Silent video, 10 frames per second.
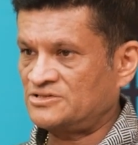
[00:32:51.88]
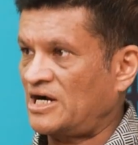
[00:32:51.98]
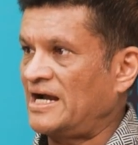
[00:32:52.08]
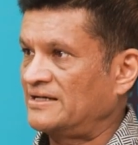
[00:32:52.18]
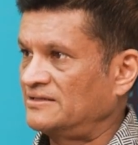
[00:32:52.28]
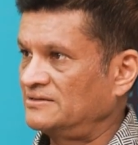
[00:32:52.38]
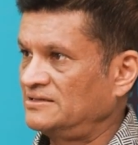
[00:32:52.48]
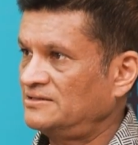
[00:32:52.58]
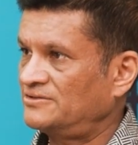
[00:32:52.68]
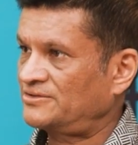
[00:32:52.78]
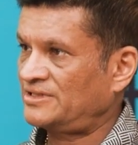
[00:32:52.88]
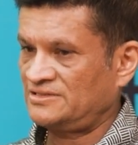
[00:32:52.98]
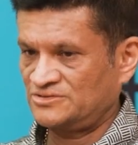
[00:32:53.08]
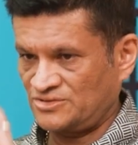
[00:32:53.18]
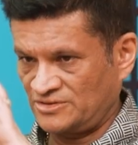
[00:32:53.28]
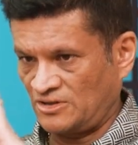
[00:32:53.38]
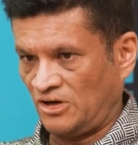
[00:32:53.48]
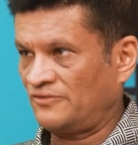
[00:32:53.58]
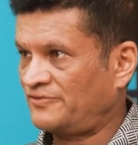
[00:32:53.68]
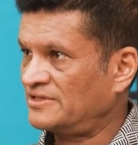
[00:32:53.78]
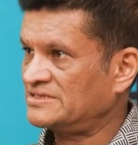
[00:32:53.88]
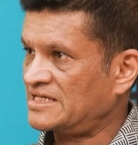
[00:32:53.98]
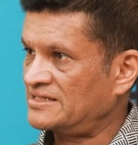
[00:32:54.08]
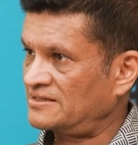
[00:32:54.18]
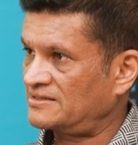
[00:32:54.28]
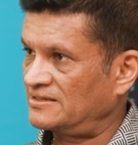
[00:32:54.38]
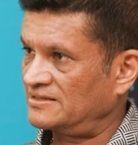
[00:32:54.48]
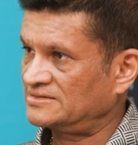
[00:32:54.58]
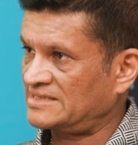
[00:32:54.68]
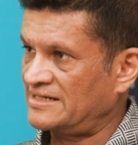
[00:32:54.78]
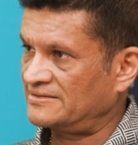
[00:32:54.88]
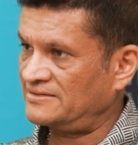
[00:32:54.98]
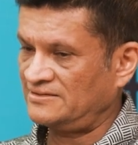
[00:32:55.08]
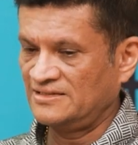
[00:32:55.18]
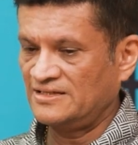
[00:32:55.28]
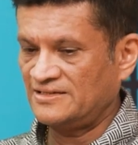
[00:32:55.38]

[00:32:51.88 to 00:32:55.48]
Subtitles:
a triangle. Okay. So the offer is at the center.